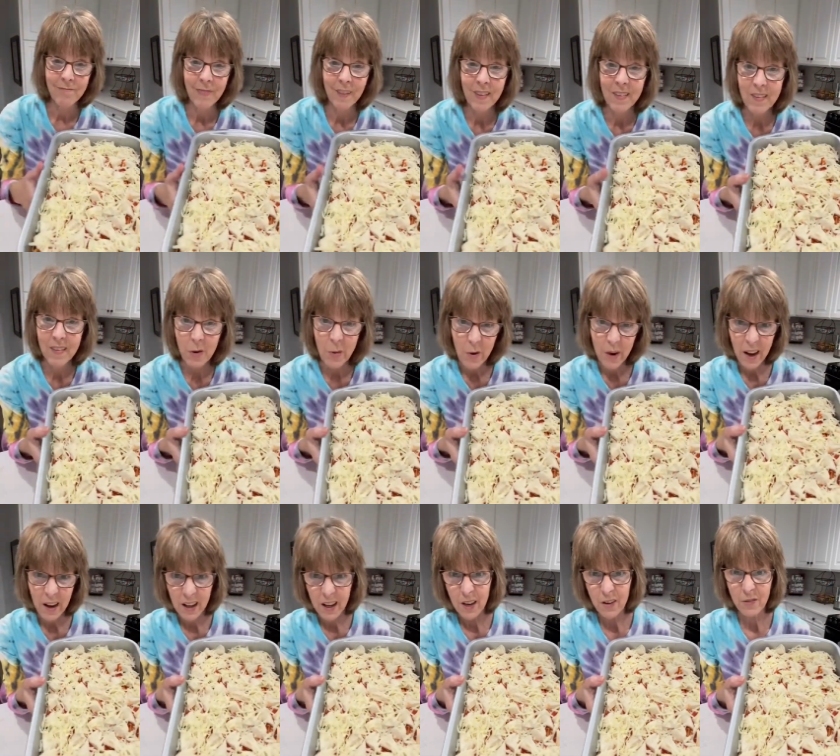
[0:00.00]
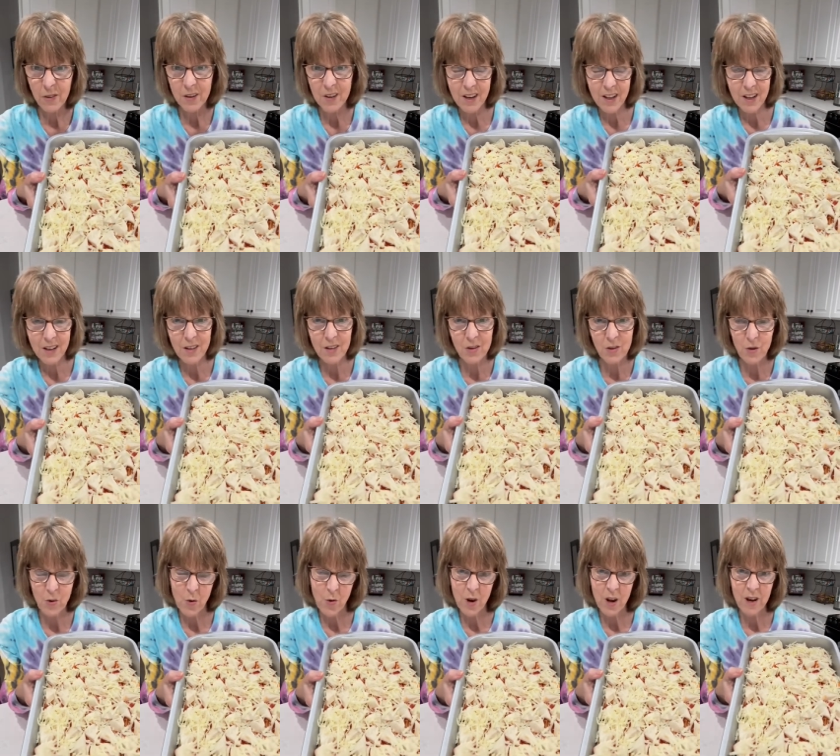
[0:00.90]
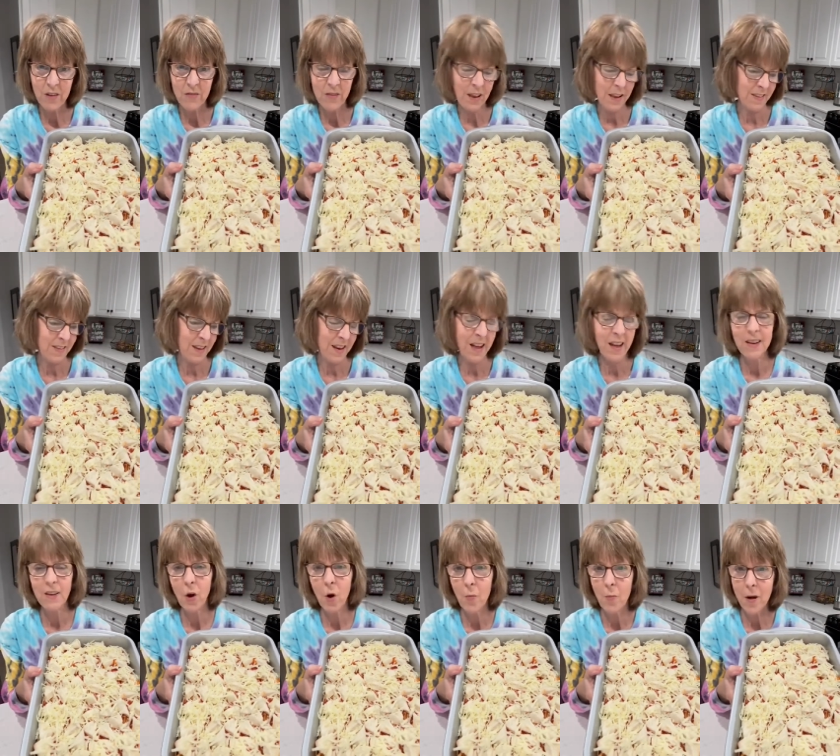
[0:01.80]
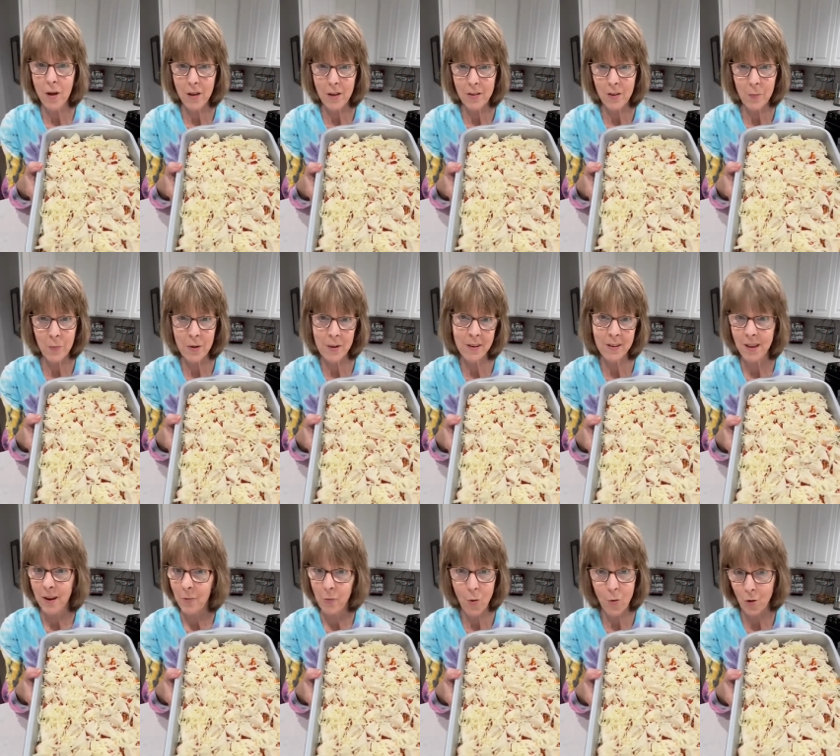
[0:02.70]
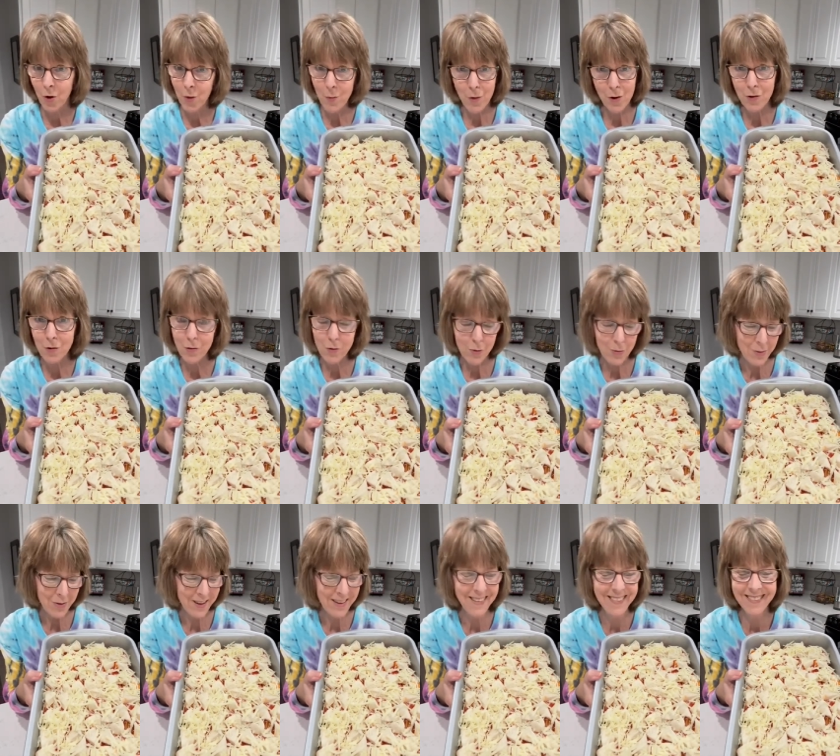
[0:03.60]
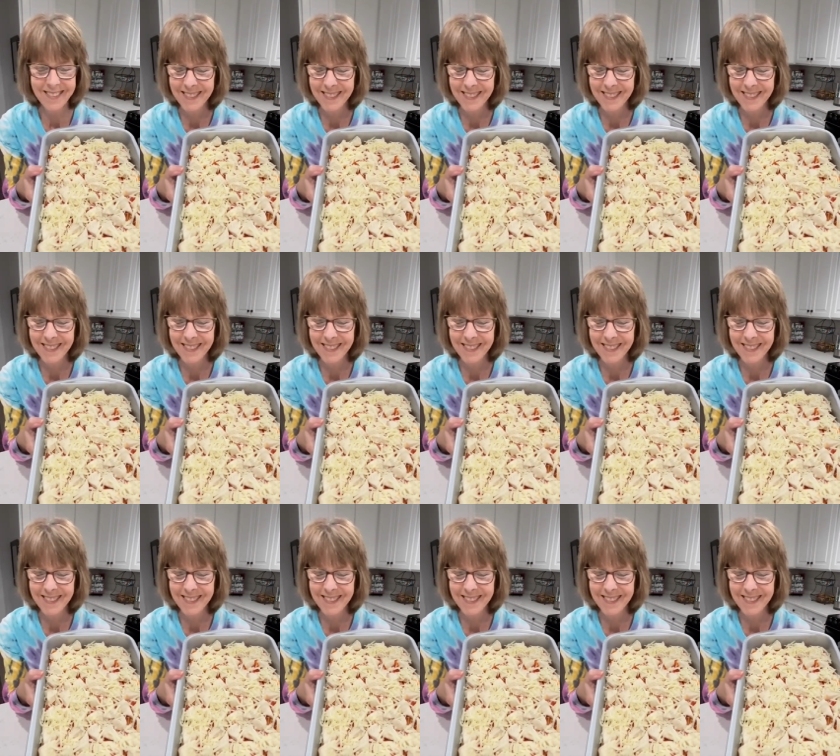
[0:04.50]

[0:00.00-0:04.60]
See what I get for telling a story. If I said I told my husband there won't no mushrooms,